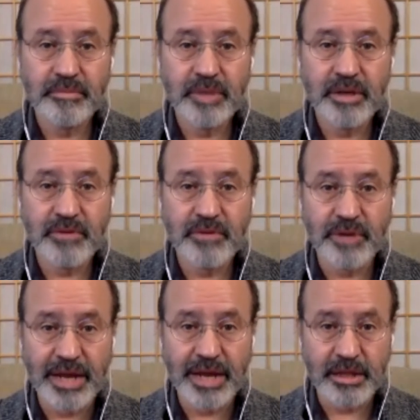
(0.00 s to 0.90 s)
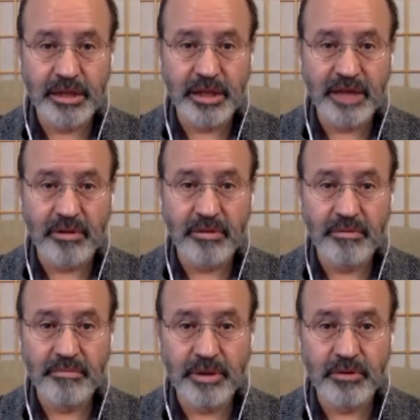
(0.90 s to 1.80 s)
different at this level
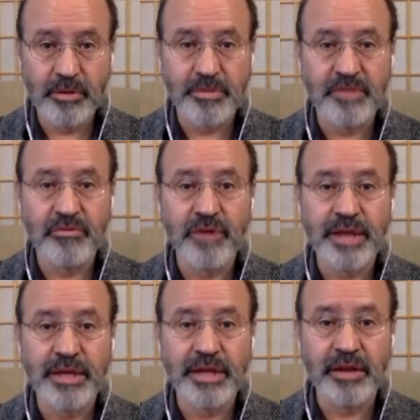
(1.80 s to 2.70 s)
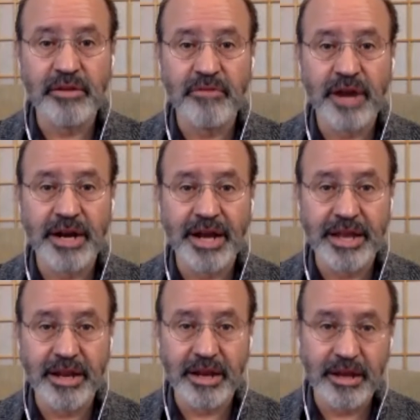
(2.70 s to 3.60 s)
in terms of transcendental divine
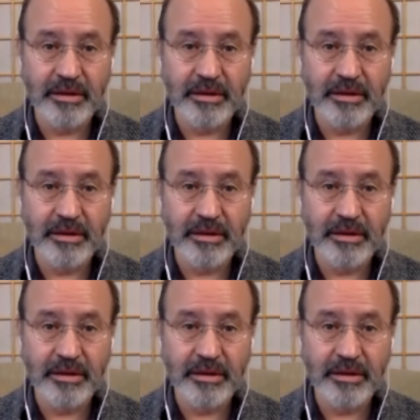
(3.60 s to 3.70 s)
identity.